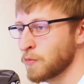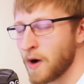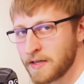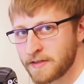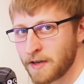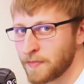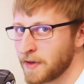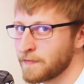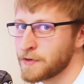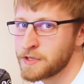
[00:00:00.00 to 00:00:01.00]
You want
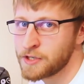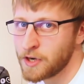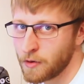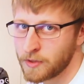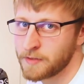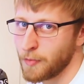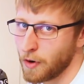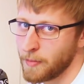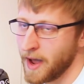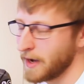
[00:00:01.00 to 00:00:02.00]
something for sure with
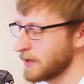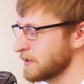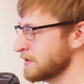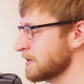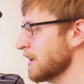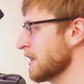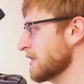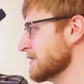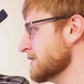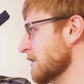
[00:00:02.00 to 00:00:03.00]
sport package.
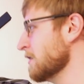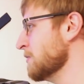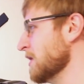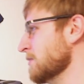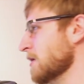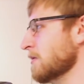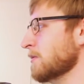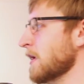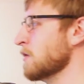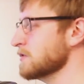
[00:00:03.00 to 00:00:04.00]
Selling a BMW
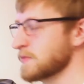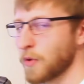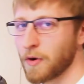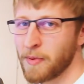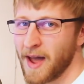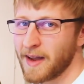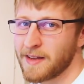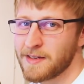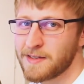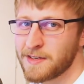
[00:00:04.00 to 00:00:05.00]
without sport
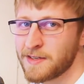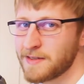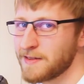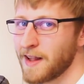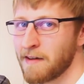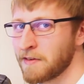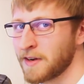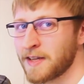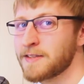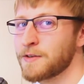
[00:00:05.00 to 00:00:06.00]
package just never
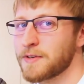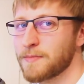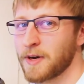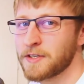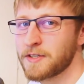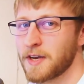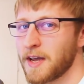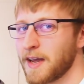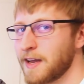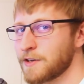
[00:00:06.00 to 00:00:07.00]
gets you as much
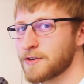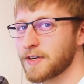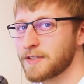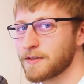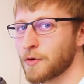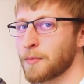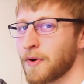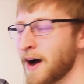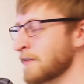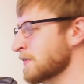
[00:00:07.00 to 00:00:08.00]
interest or
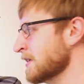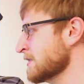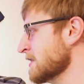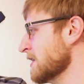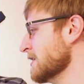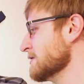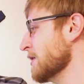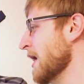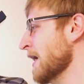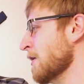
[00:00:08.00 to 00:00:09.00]
profit.
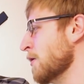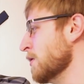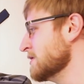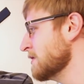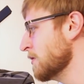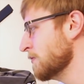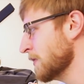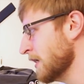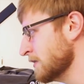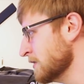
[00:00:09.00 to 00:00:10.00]
So I always go
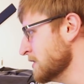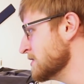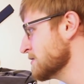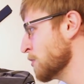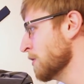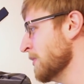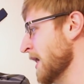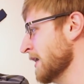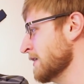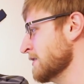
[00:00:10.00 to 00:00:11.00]
for at least sport
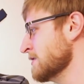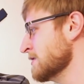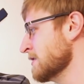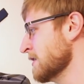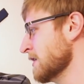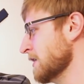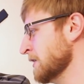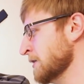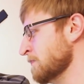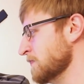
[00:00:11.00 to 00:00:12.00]
package.
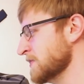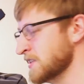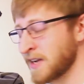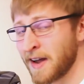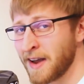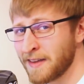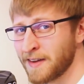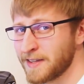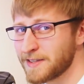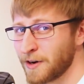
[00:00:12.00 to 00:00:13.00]
Xenon
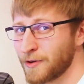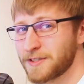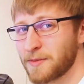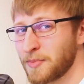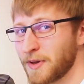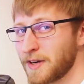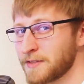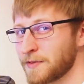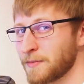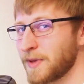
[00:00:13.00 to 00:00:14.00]
headlights are always a
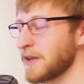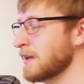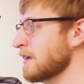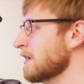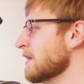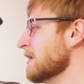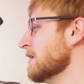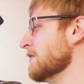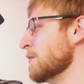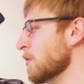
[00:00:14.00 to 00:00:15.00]
plus for me.
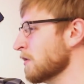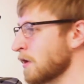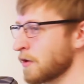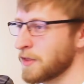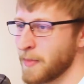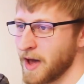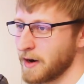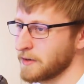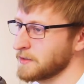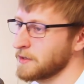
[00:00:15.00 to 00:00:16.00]
The more loaded, the
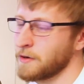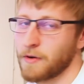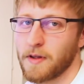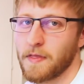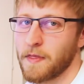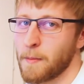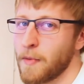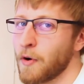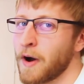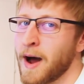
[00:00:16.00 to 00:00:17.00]
better. So the
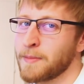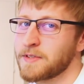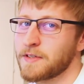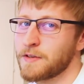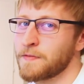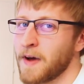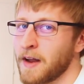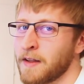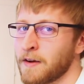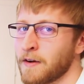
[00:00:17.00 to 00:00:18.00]
more options you
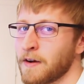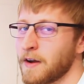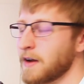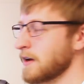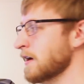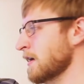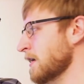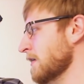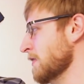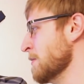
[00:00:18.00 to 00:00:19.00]
find here,
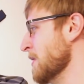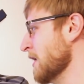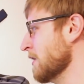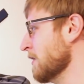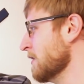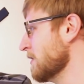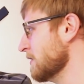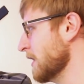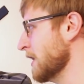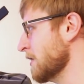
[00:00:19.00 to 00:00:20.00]
the better
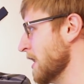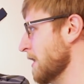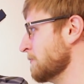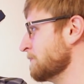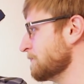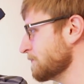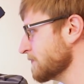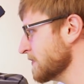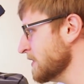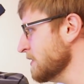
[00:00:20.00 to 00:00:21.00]
later on.
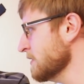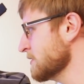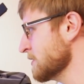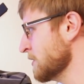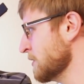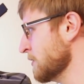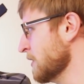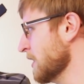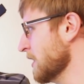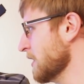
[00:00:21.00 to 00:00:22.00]

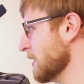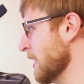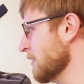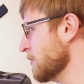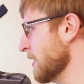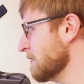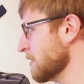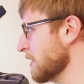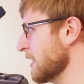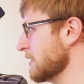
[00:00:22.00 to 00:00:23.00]
So Now that we have a
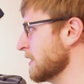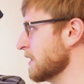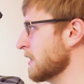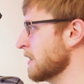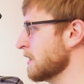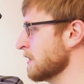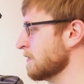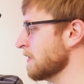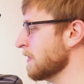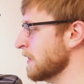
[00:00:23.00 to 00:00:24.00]
good idea
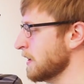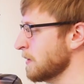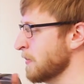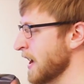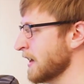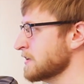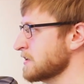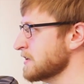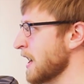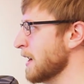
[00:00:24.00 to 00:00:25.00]
of the
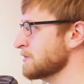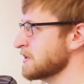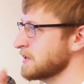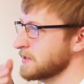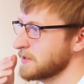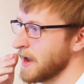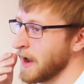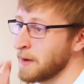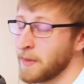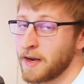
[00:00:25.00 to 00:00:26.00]
packages, options,
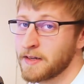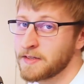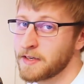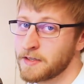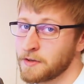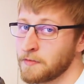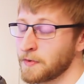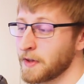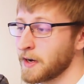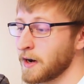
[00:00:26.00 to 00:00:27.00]
and maintenance history
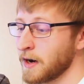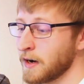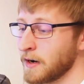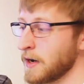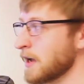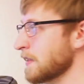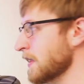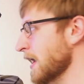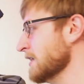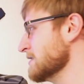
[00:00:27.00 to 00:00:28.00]
for the car,
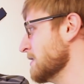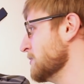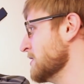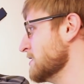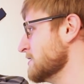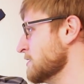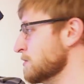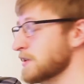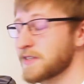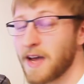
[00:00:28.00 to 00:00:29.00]
the next step is
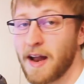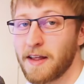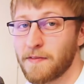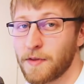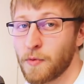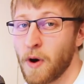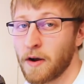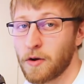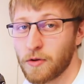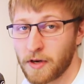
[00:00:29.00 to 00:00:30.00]
you deciding if you
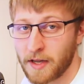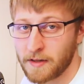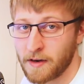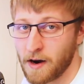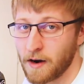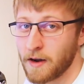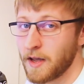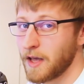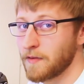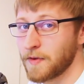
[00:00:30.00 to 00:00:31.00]
want to go look at the car.
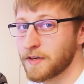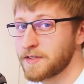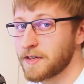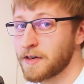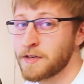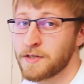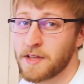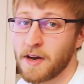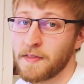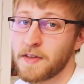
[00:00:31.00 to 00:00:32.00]
If you're still
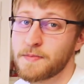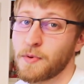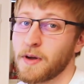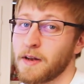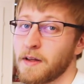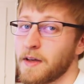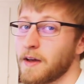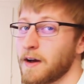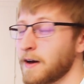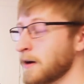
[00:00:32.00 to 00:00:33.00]
interested at this point,
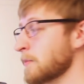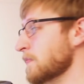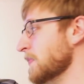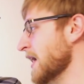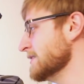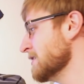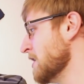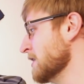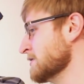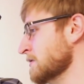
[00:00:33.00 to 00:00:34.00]
that's
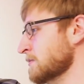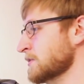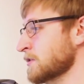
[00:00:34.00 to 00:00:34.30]
awesome.